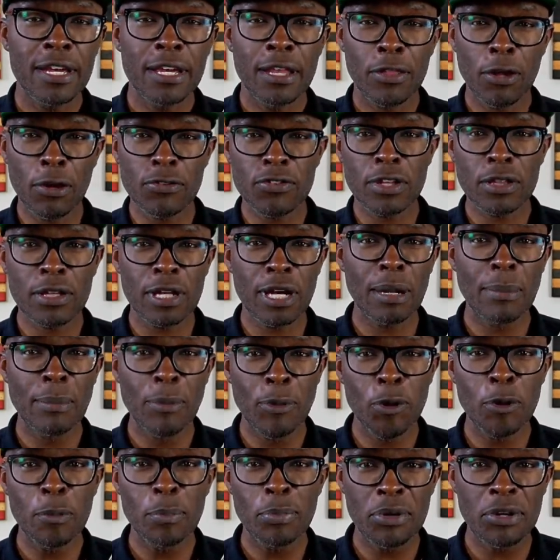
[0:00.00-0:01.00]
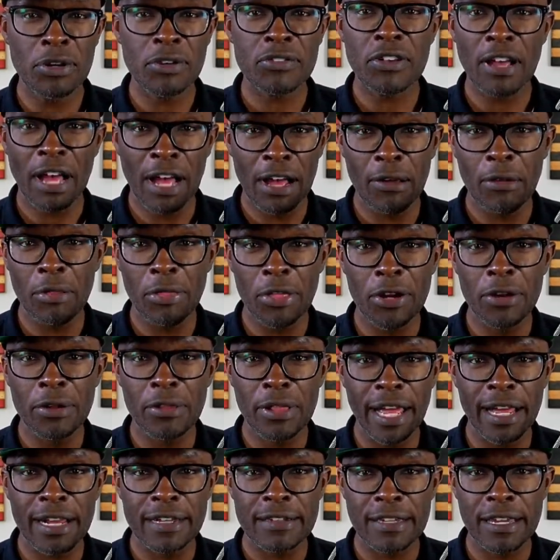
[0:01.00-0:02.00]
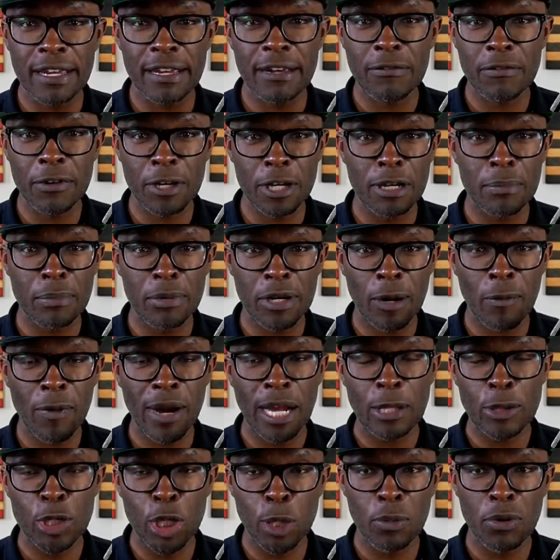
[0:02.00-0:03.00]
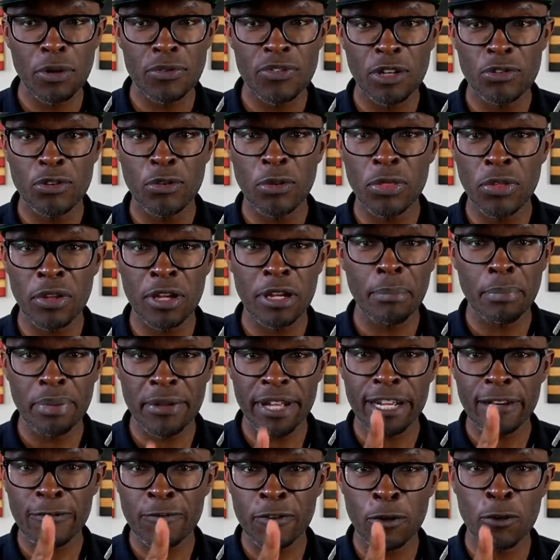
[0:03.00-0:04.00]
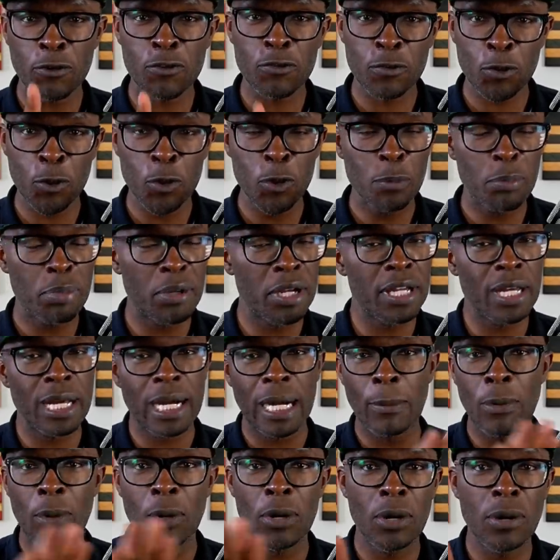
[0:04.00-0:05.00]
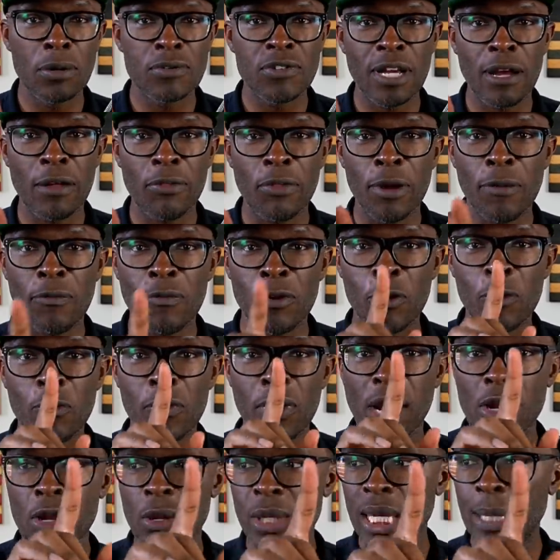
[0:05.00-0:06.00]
There's a lot more books out there like that written by white liberals that you think black folks wrote, but I won't go down that road right now.